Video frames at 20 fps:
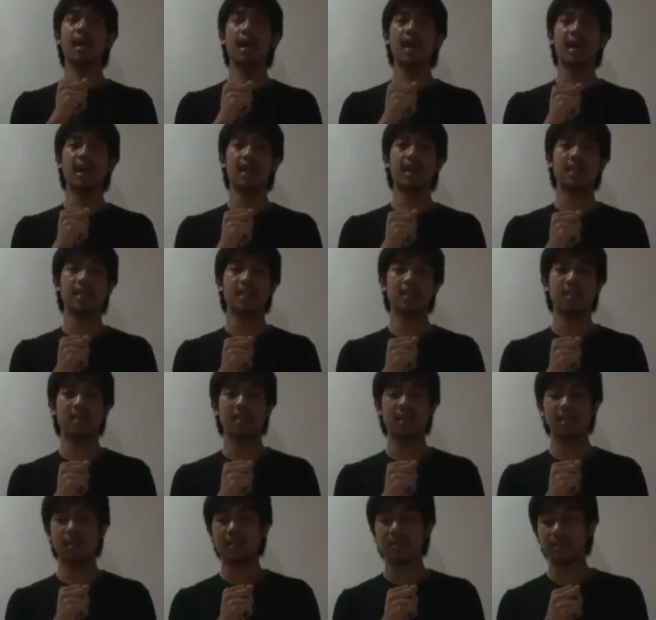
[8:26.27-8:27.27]
and
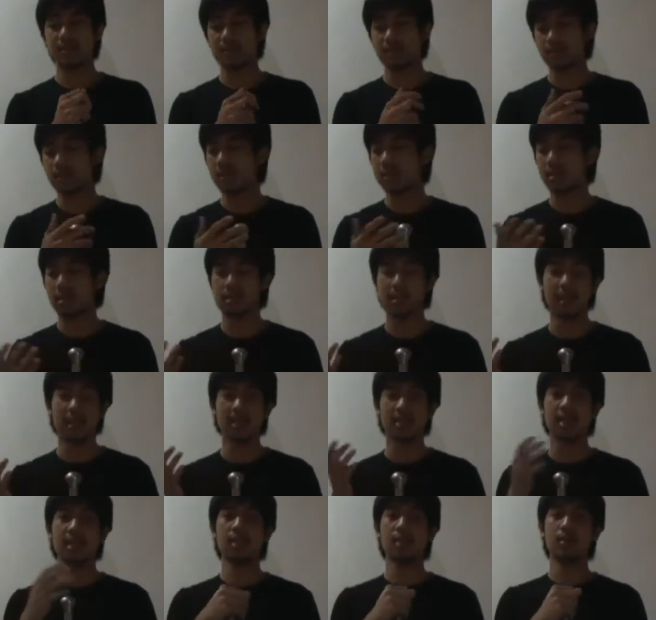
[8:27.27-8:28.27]
they
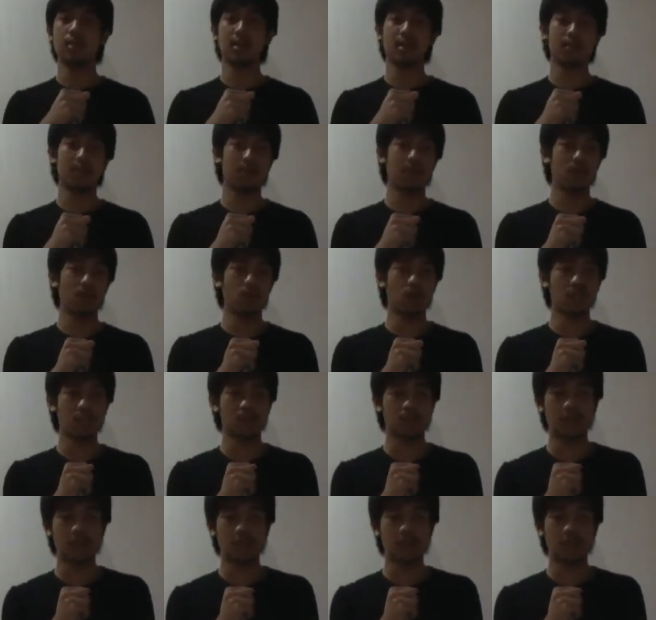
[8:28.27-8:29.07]
said it works